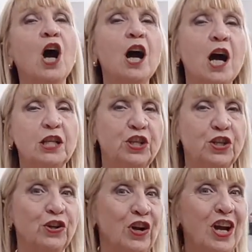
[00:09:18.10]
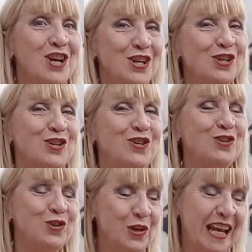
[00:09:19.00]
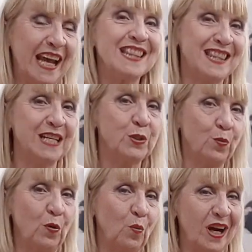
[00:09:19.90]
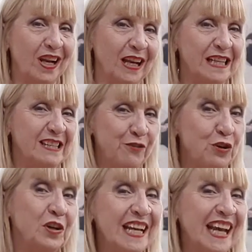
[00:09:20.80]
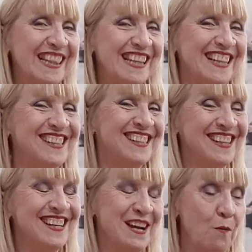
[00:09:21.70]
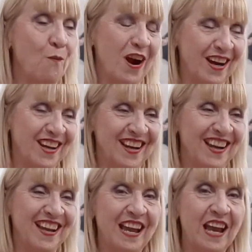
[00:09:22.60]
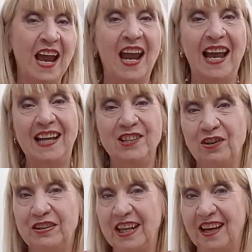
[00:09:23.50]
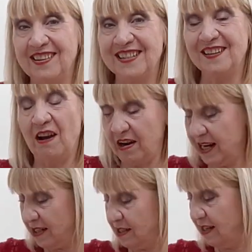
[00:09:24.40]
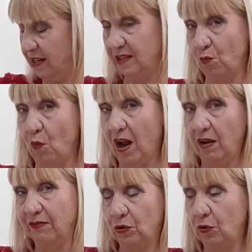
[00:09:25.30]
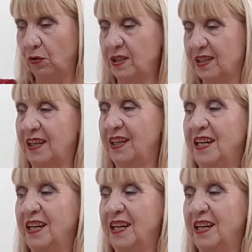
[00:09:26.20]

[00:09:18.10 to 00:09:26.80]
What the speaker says: urge you to get this one working, because if you can get this working and over the other side as well, of course,